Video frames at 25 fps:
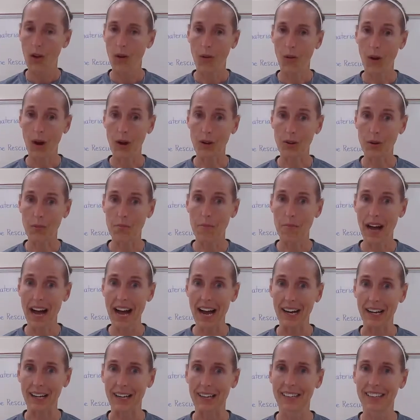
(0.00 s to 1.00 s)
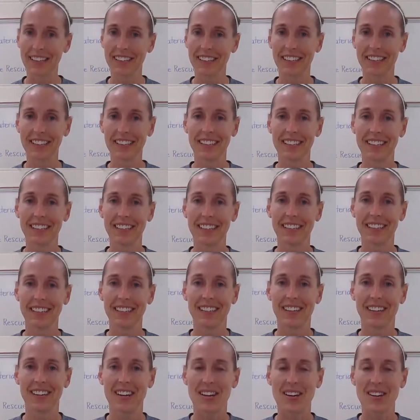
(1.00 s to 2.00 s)
Welcome back.
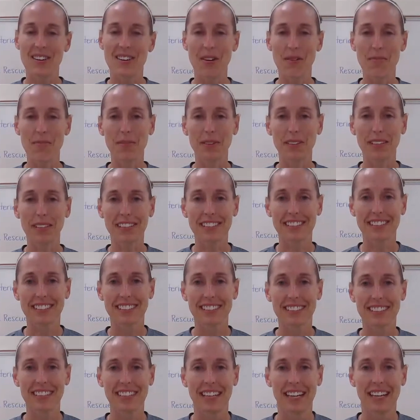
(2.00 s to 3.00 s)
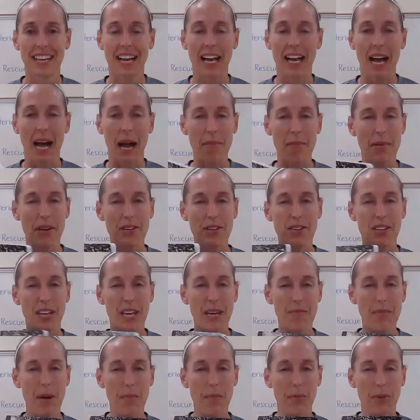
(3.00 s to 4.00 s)
Notebooks, I bet you
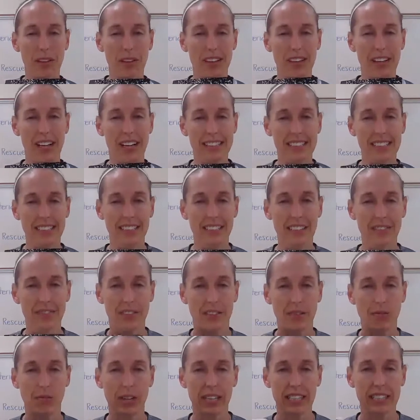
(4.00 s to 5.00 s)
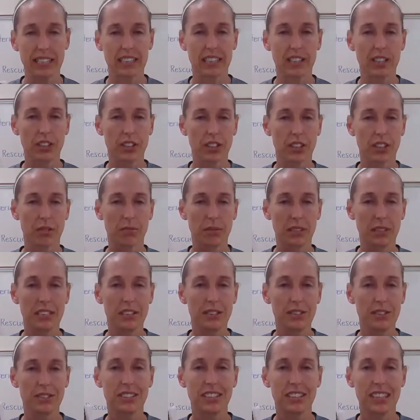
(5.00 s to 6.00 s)
came up with lots of different ways that you could
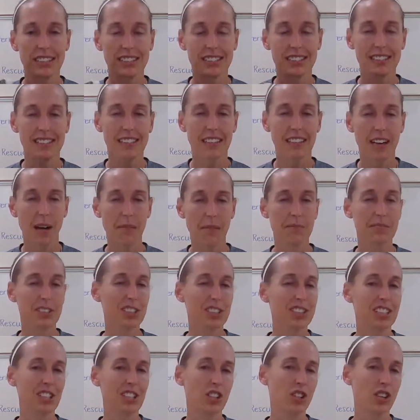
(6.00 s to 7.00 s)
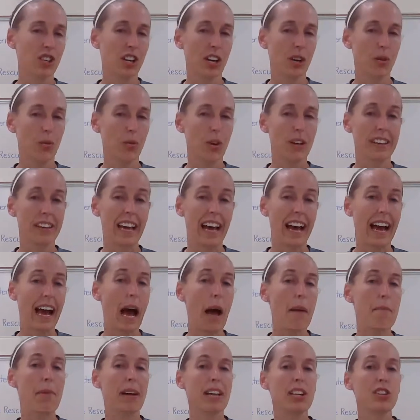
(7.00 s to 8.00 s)
reuse this. I'm just going to share one that I
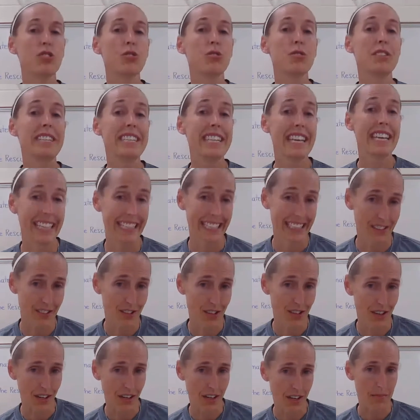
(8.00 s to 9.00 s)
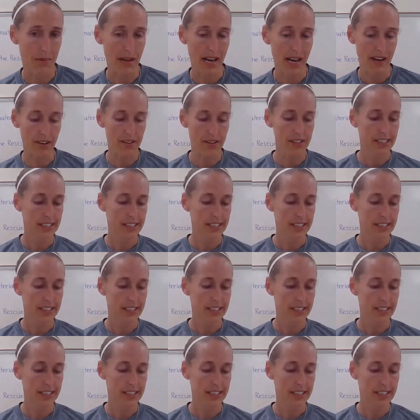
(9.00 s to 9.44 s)
bet you didn't talk about.